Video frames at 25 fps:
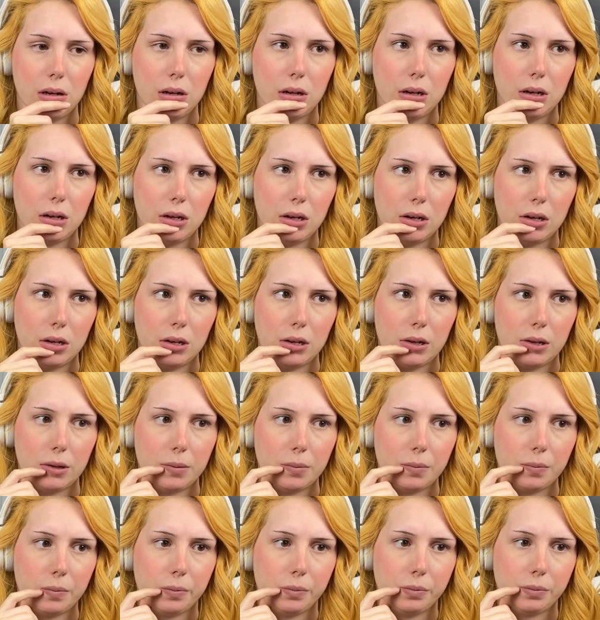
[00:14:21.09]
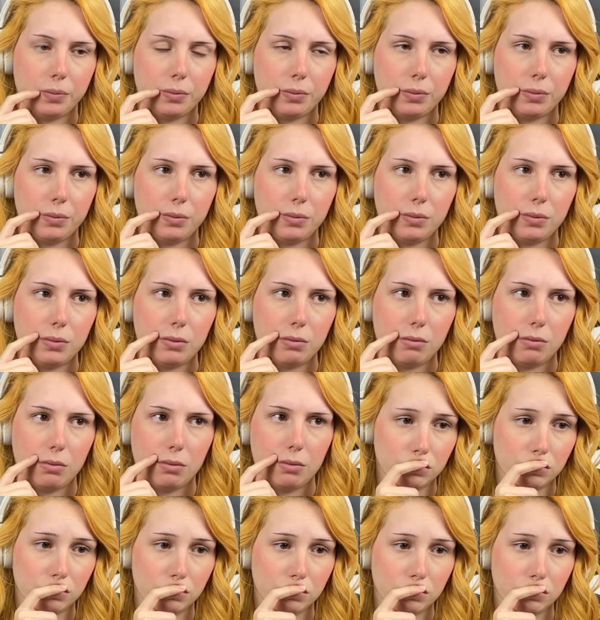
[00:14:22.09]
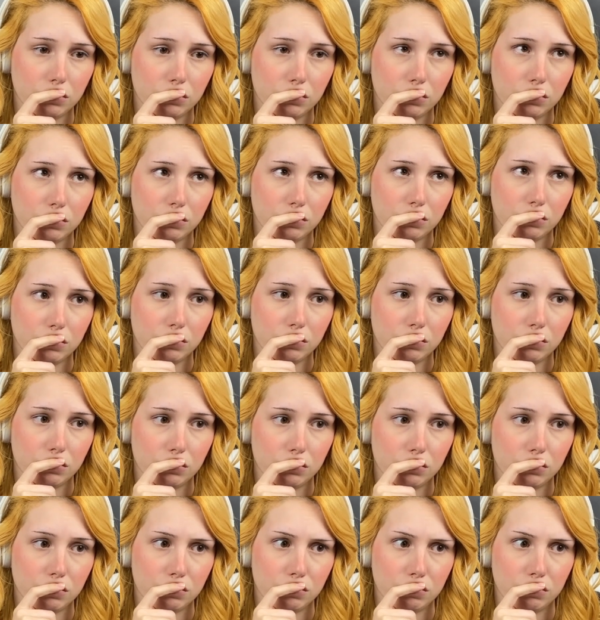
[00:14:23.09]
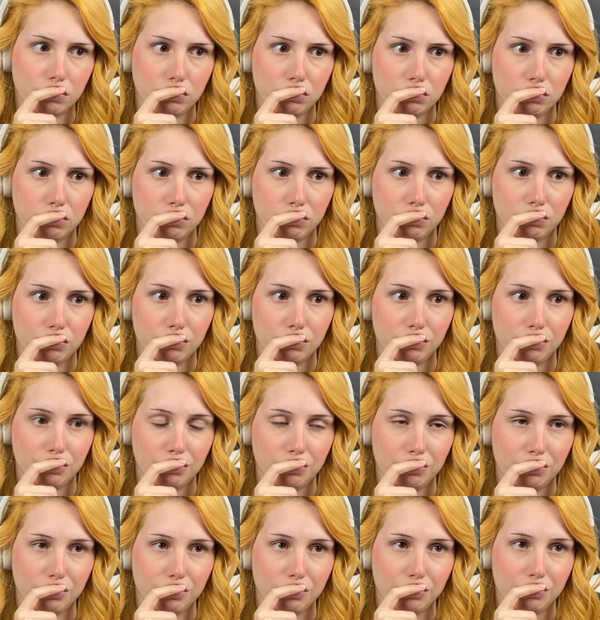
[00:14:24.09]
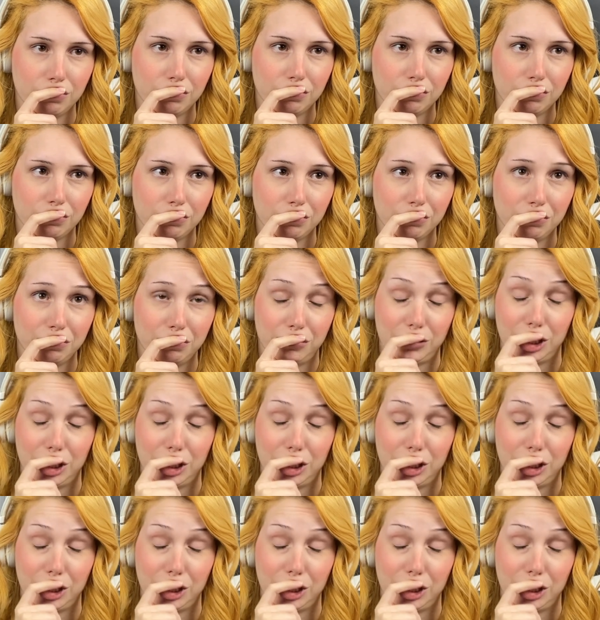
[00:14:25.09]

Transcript: No one is speaking in this clip.